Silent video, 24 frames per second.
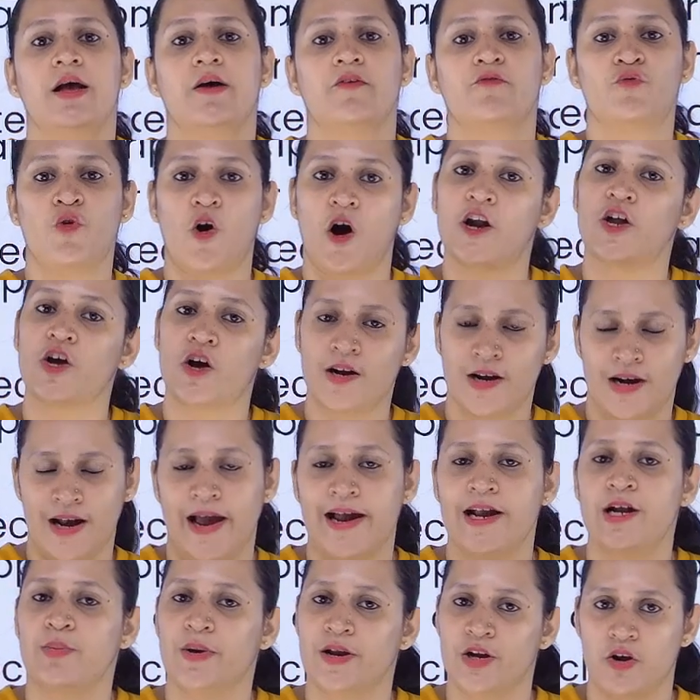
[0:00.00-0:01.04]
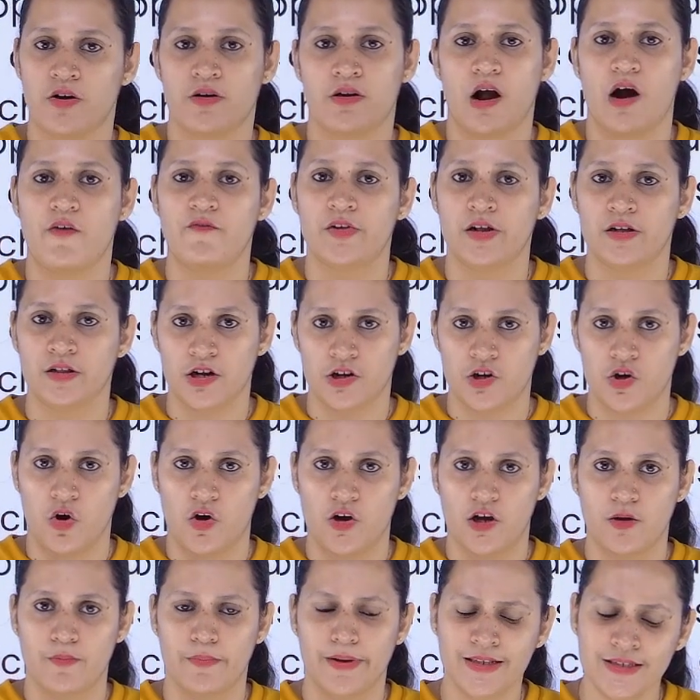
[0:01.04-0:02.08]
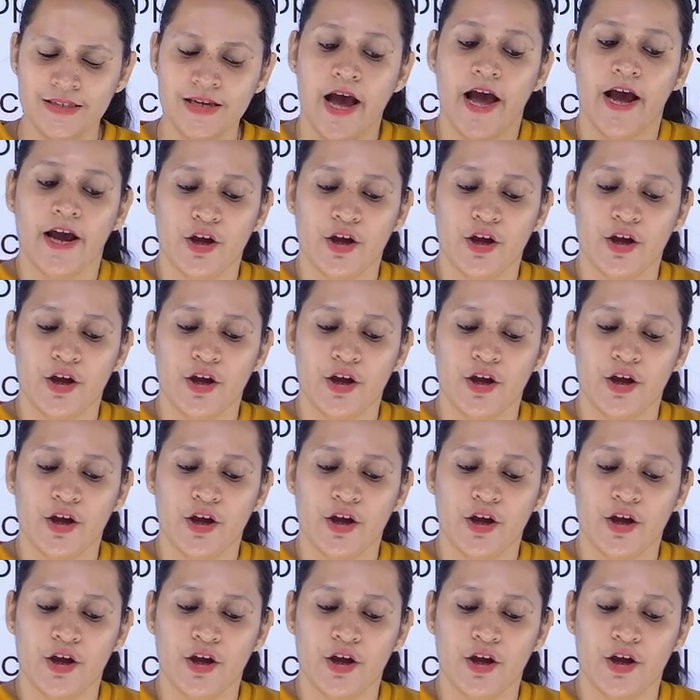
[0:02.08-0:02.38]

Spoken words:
for your client when you are drafting the documents,